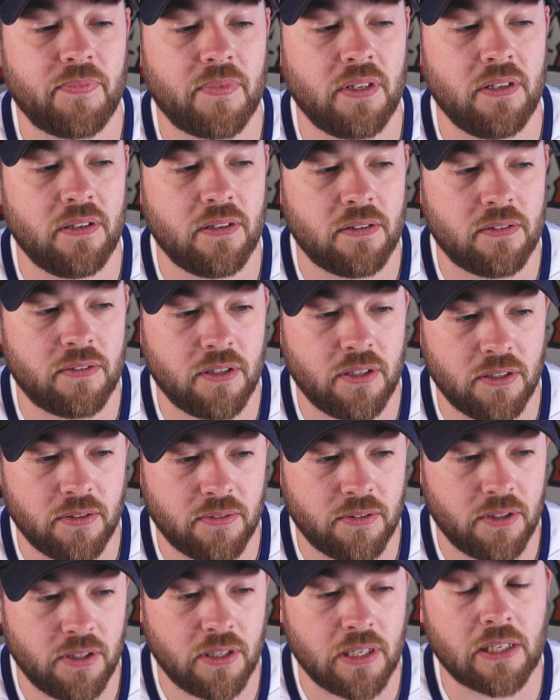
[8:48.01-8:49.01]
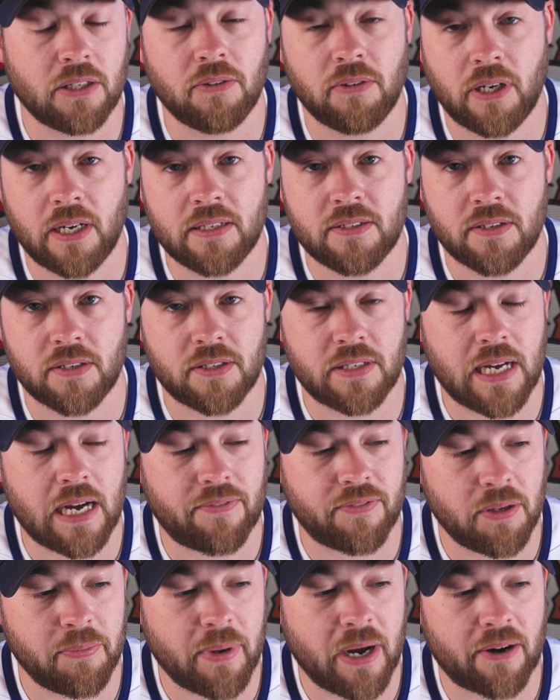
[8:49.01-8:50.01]
The yellow lines, the
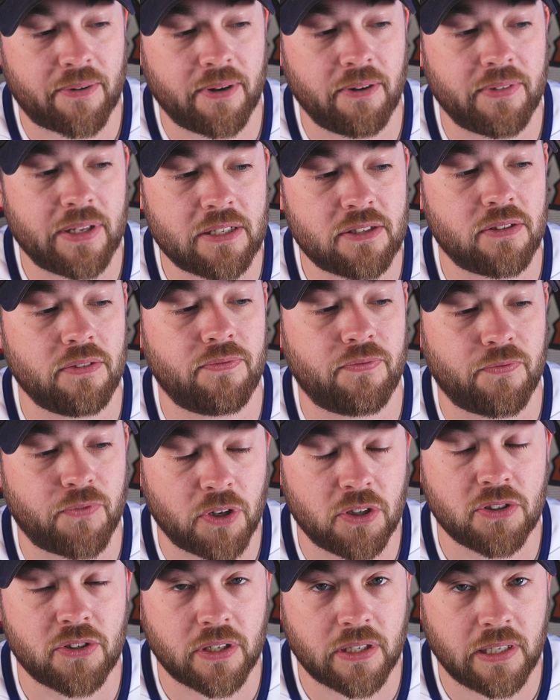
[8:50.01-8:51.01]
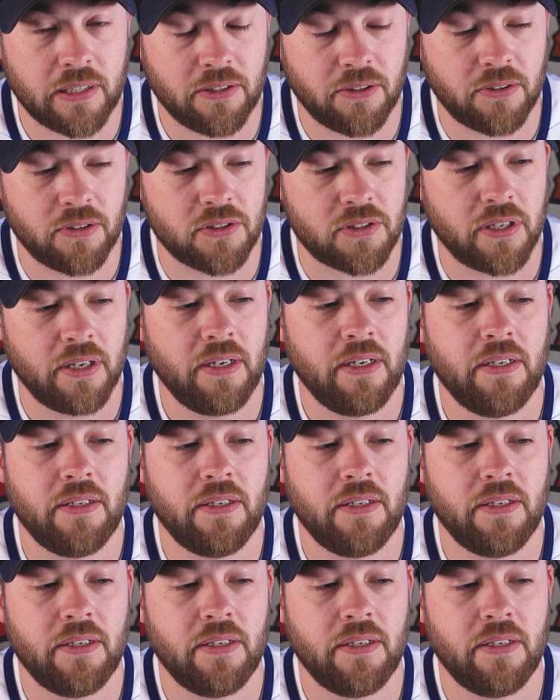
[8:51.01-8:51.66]
staff in the background, that's the first thing I noticed.